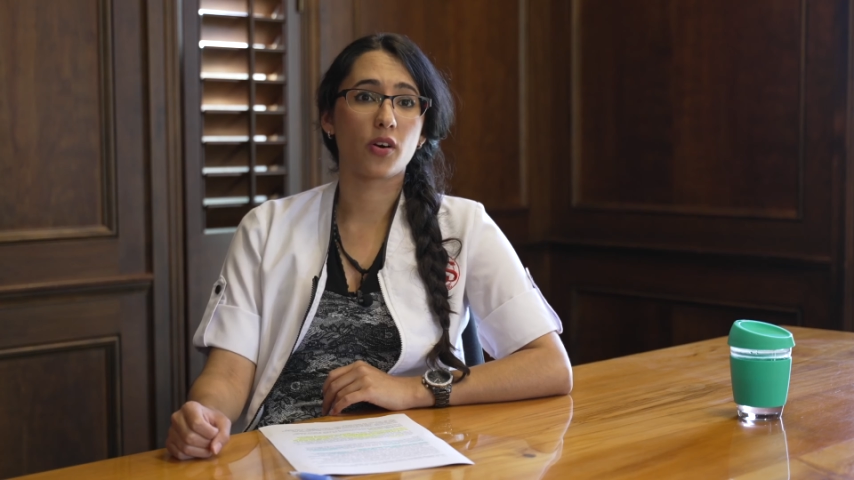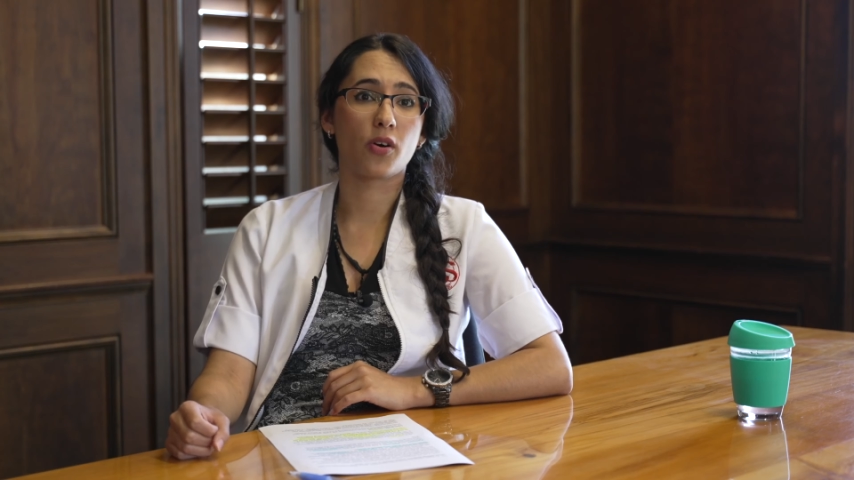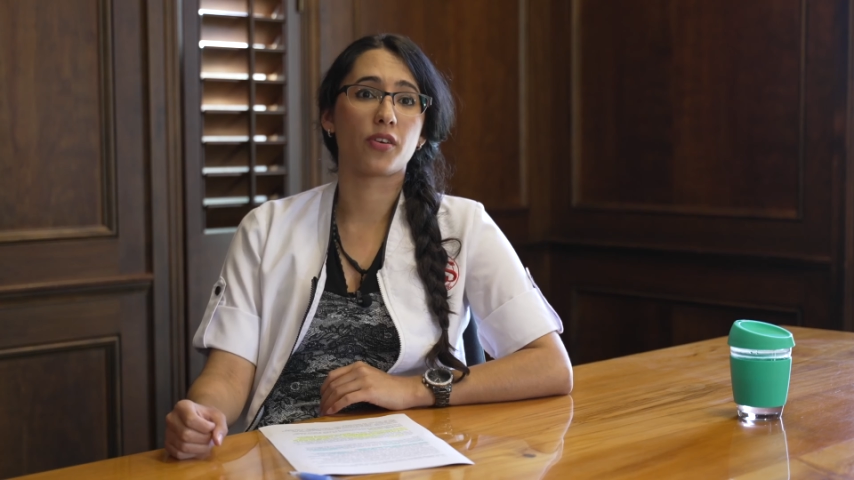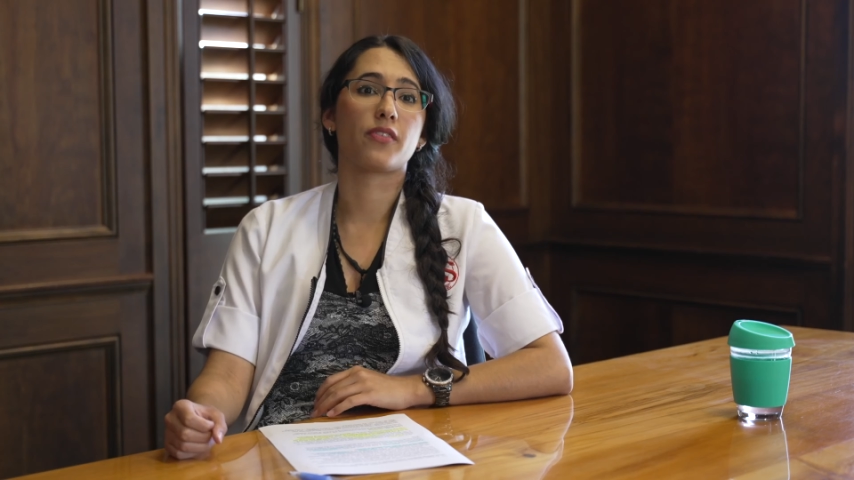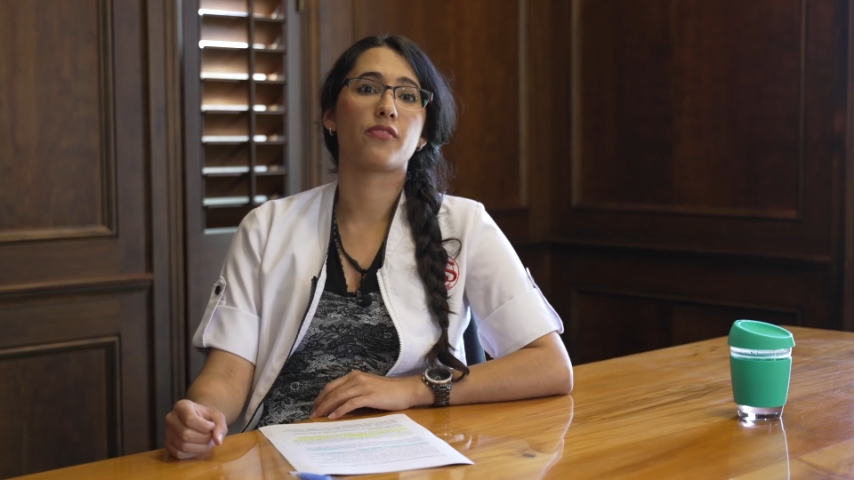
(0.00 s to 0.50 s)

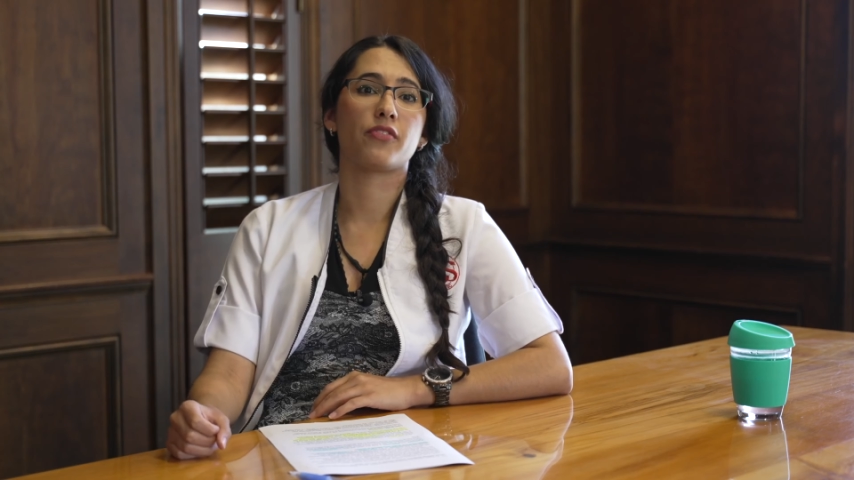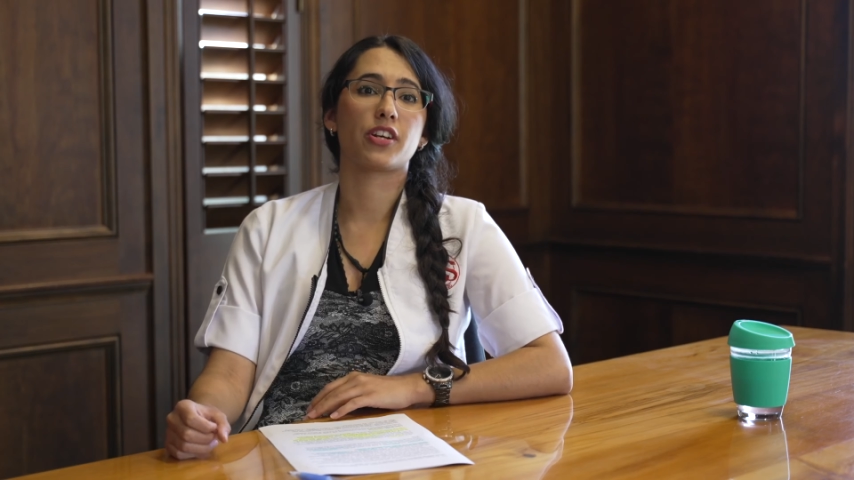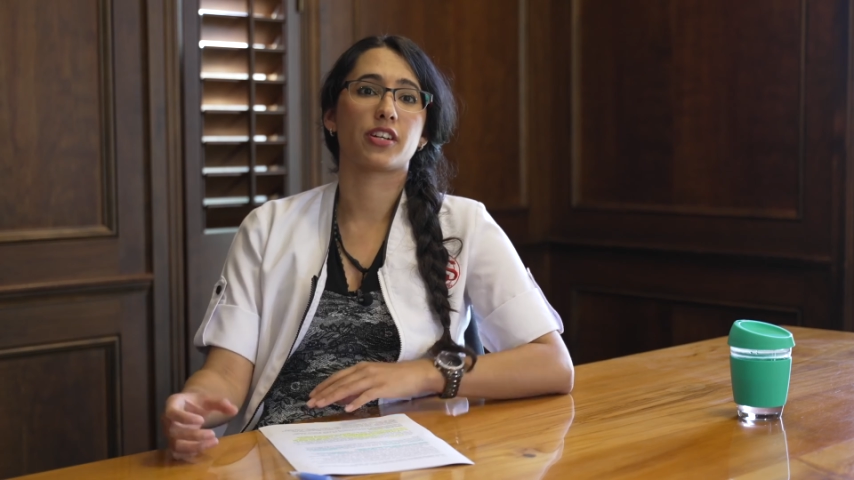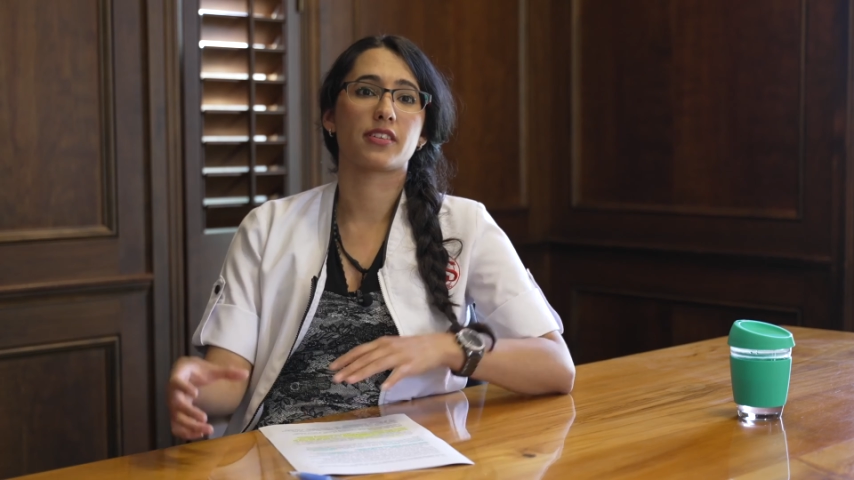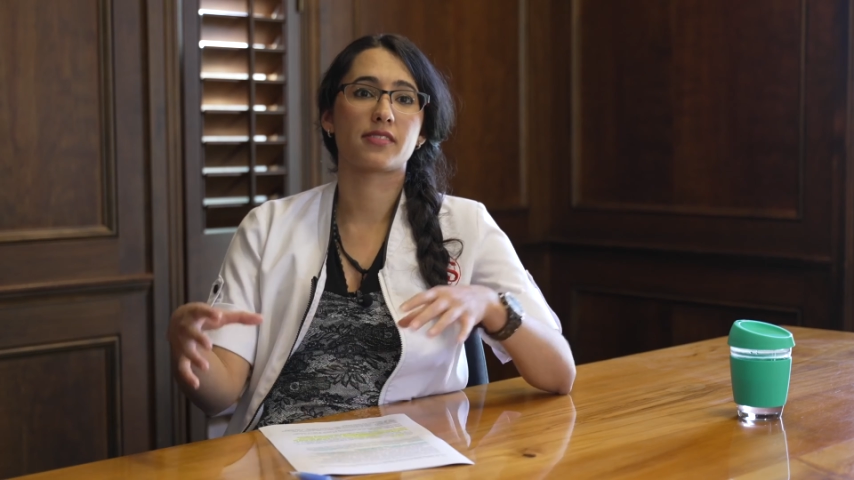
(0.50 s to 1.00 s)
on
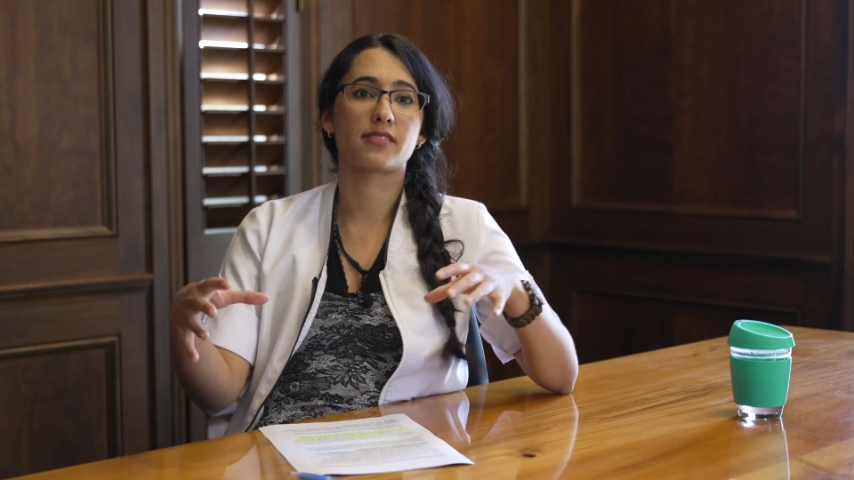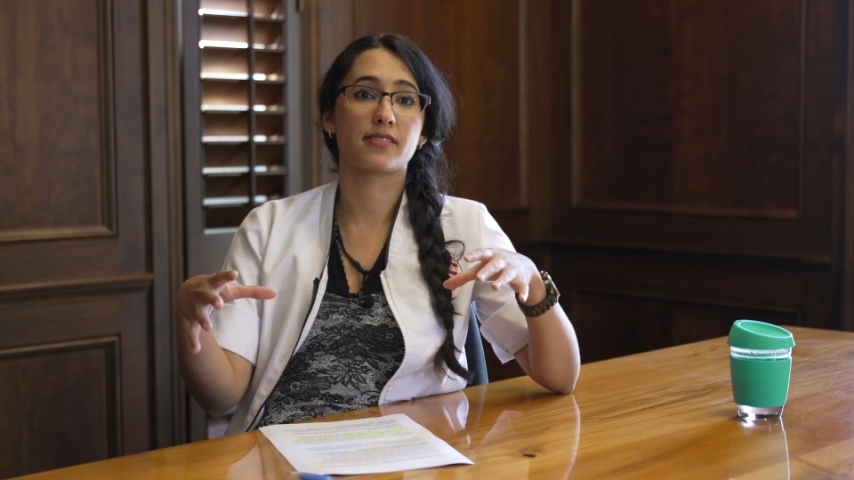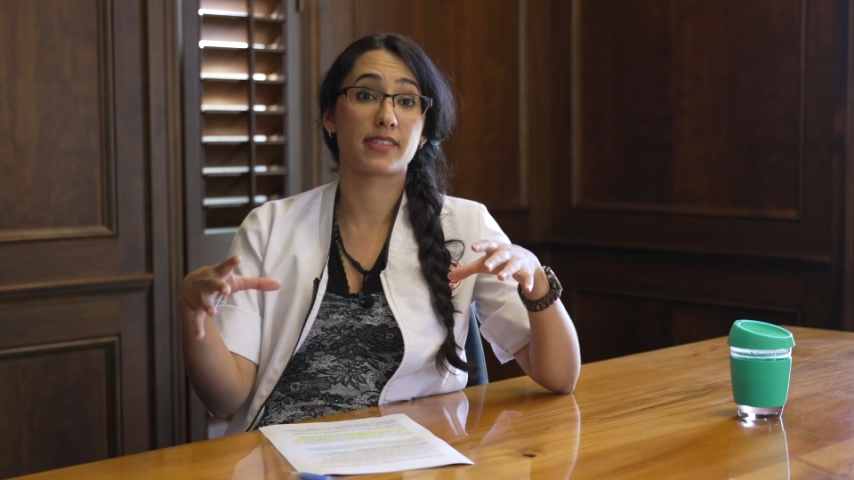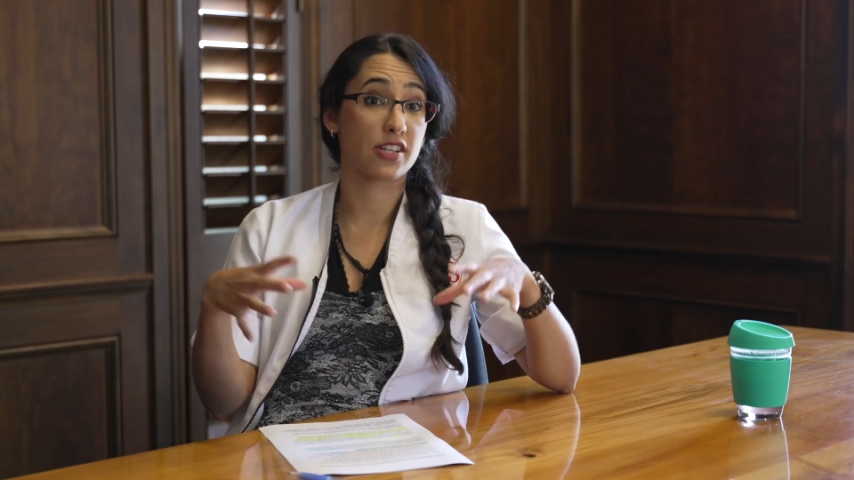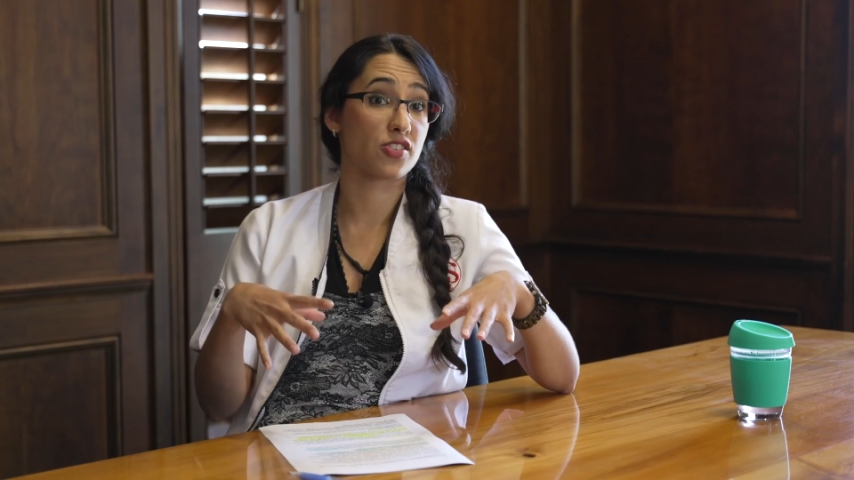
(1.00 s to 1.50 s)
various
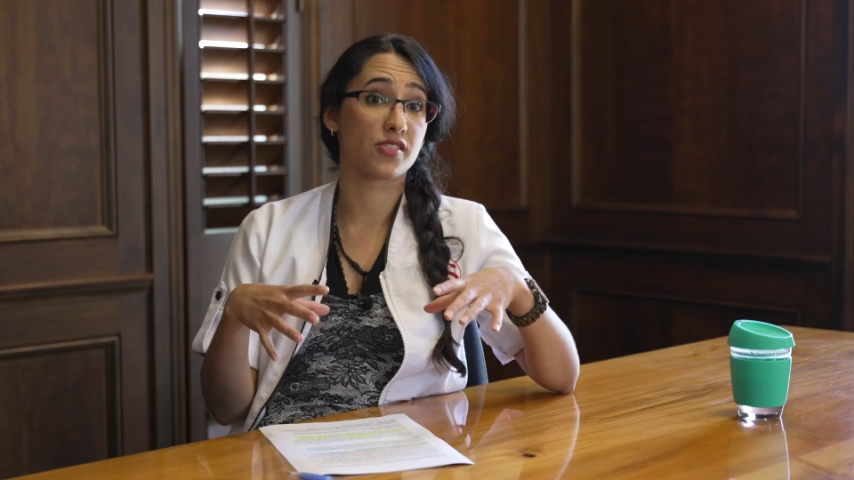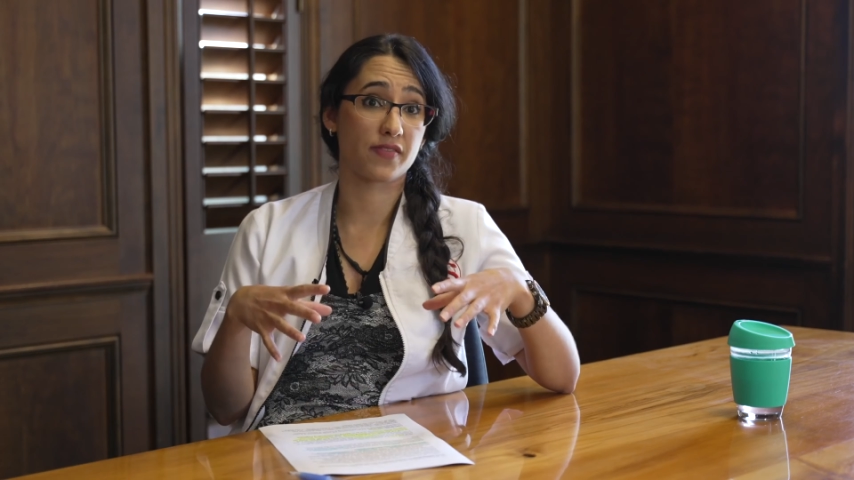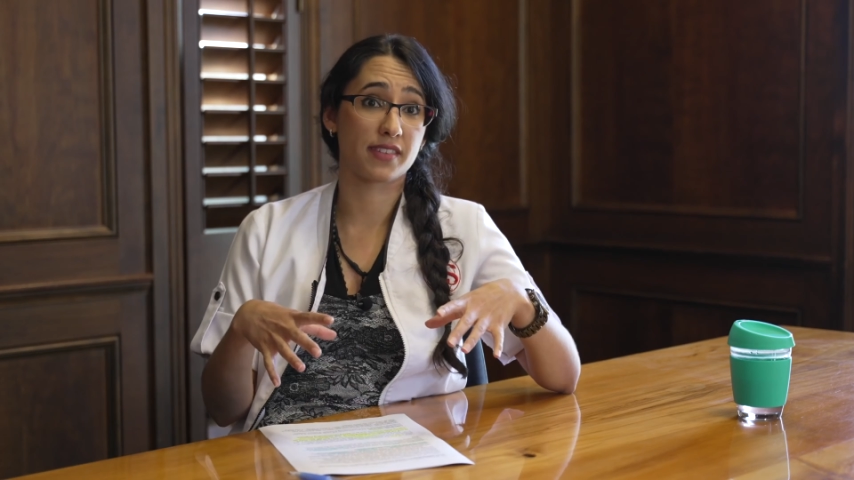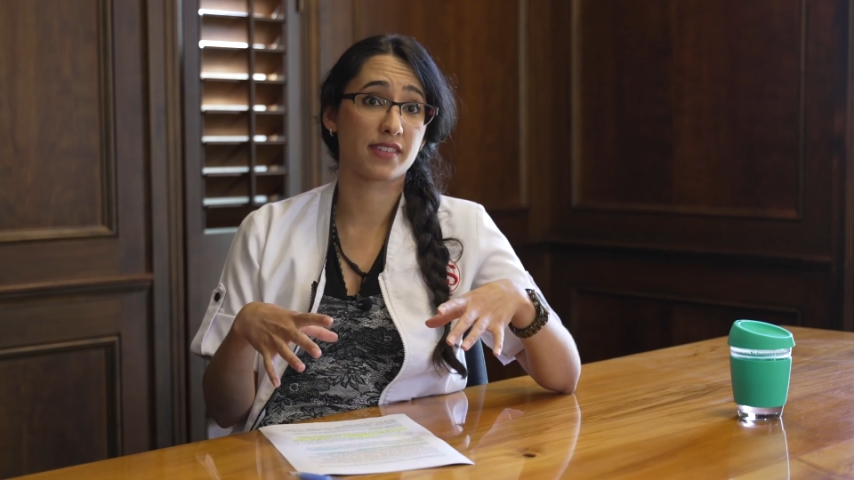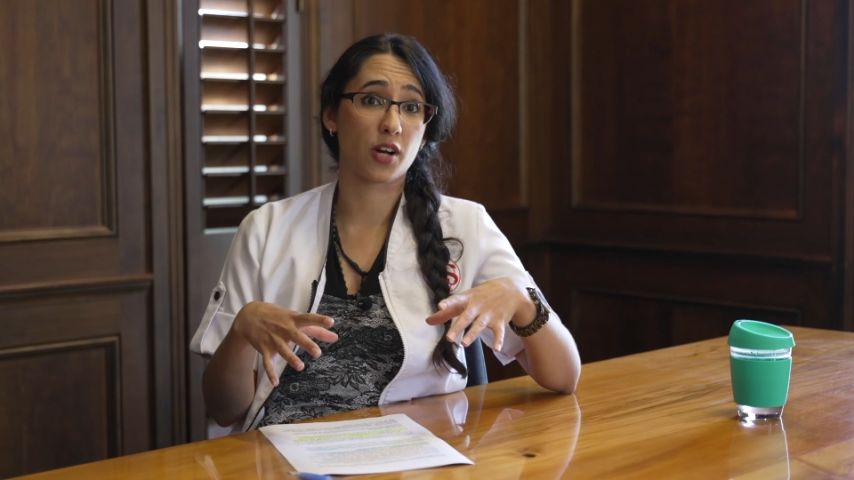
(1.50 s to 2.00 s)
sections of
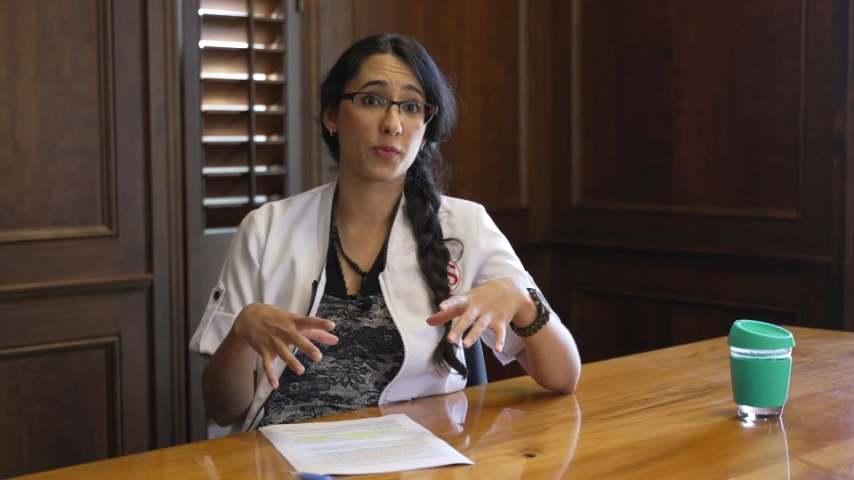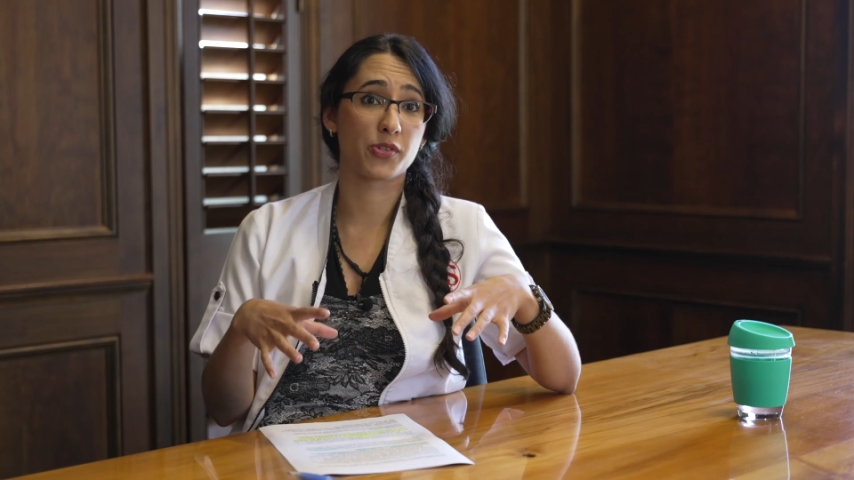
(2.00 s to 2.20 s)
the scalp.